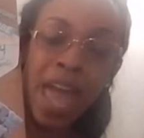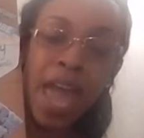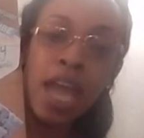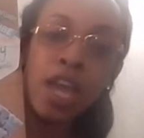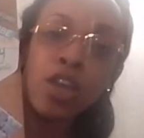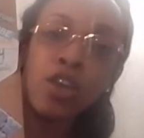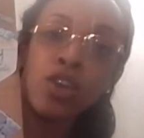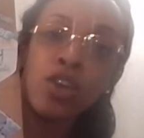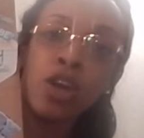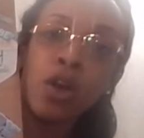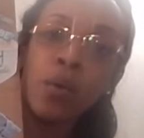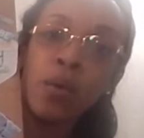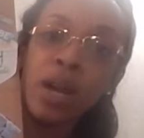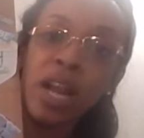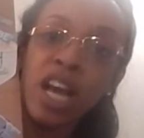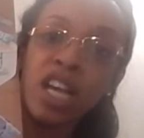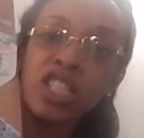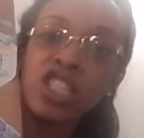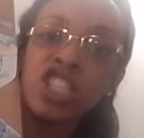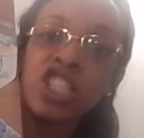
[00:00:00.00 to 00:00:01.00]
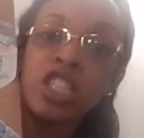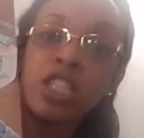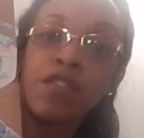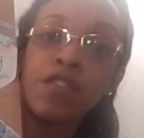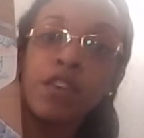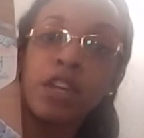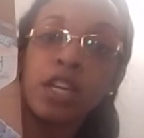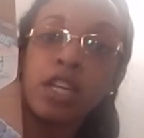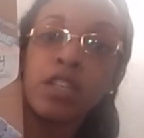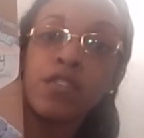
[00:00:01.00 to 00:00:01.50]
And you know what else? She's a
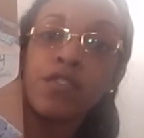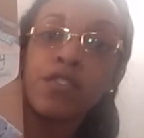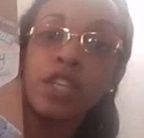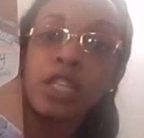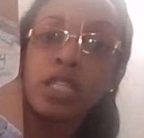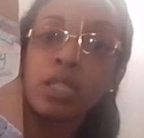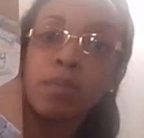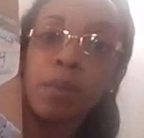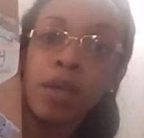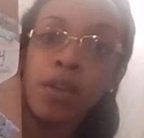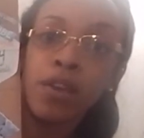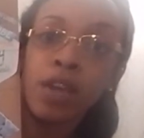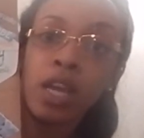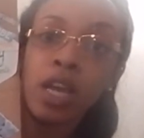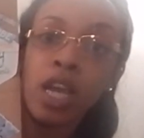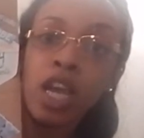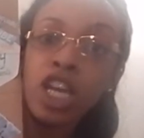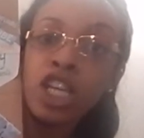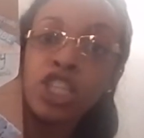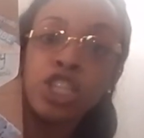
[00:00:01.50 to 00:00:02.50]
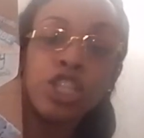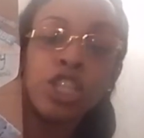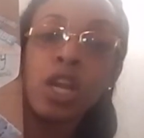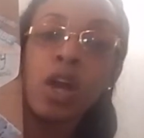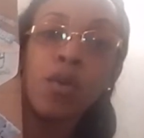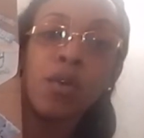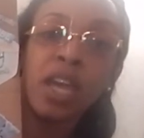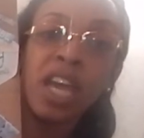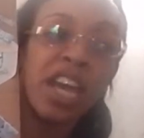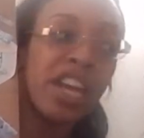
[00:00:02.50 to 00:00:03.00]
freaking free spirit. She
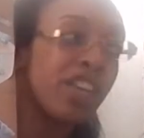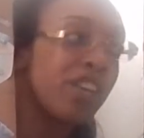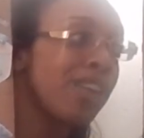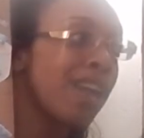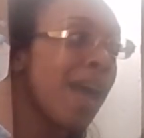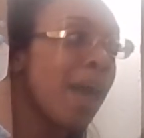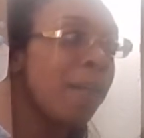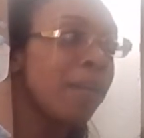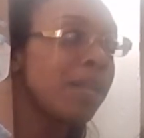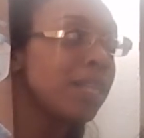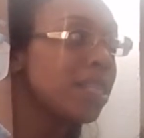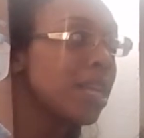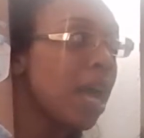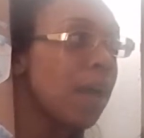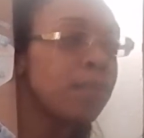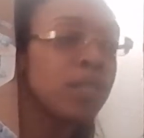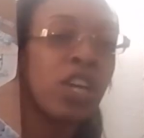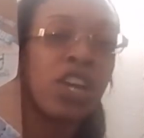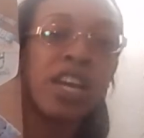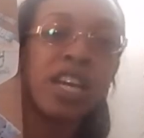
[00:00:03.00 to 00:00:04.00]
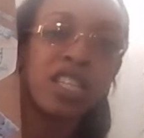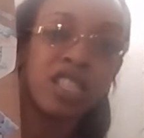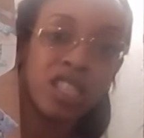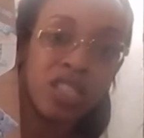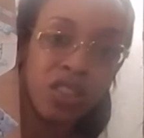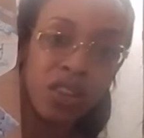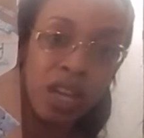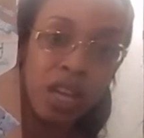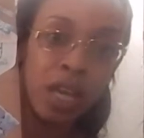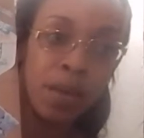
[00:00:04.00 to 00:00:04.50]
don't care. You know how many times her
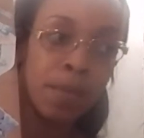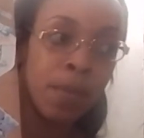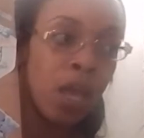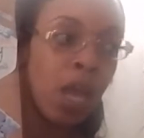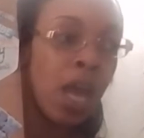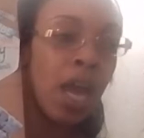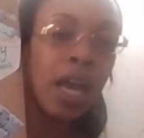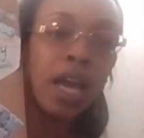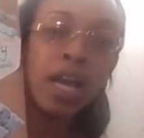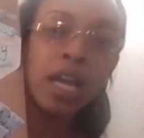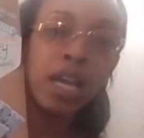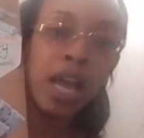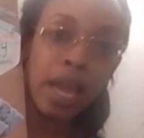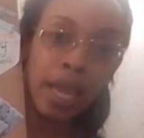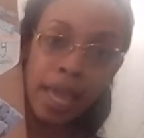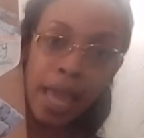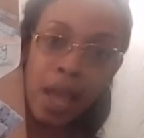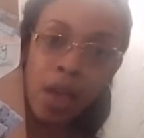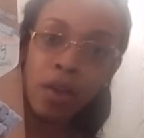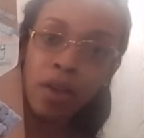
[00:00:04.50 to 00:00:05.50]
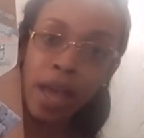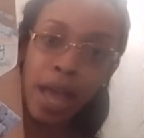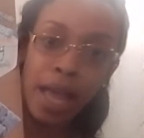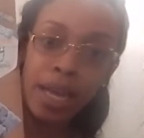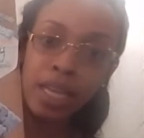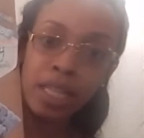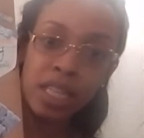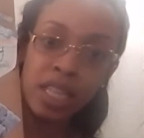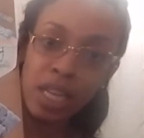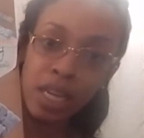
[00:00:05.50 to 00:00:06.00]
Instagram account
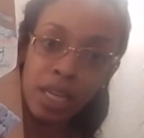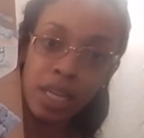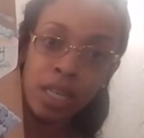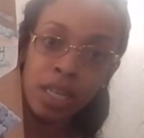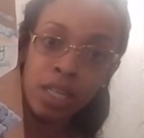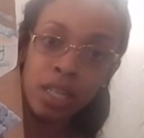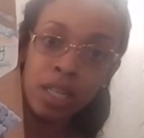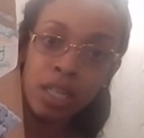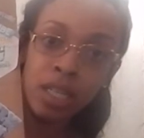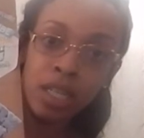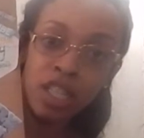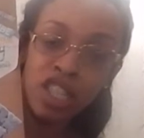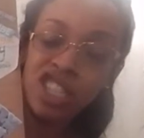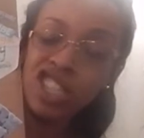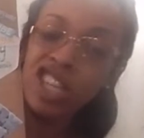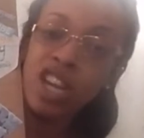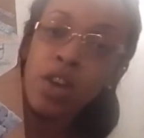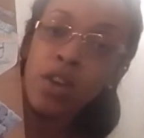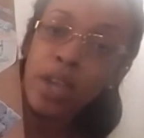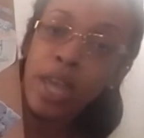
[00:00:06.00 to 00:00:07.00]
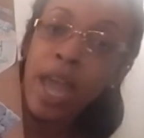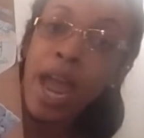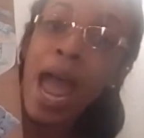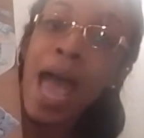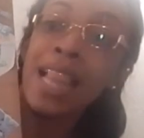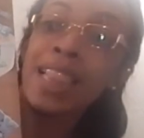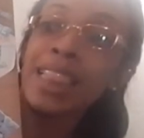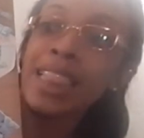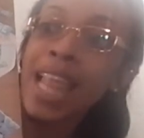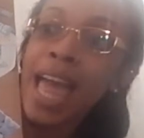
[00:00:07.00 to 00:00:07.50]
got deleted? She don't care.
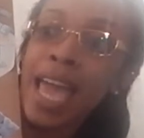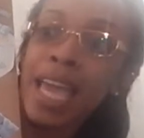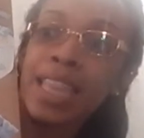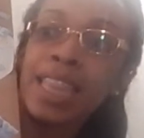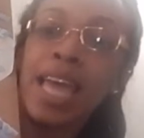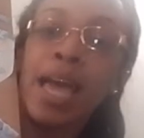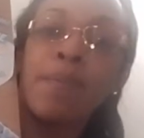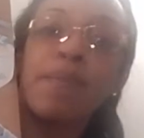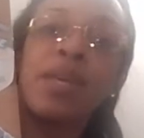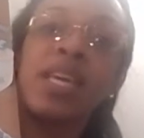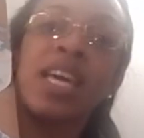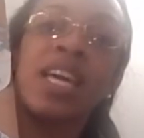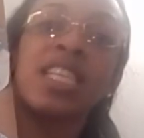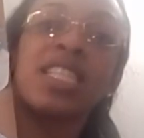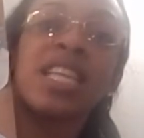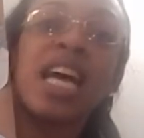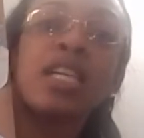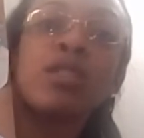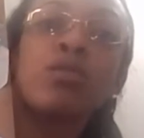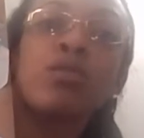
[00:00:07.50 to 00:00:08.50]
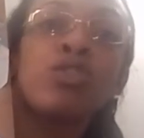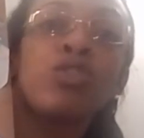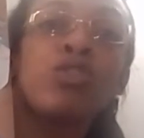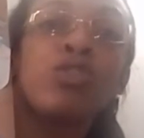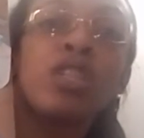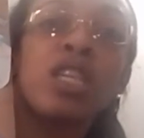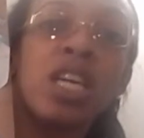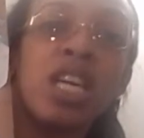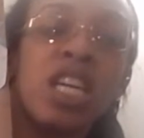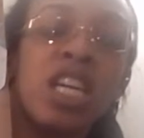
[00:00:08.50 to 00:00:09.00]
I like that because that's what you
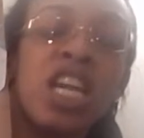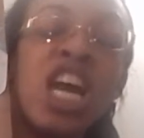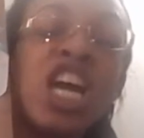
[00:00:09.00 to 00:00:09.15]
need.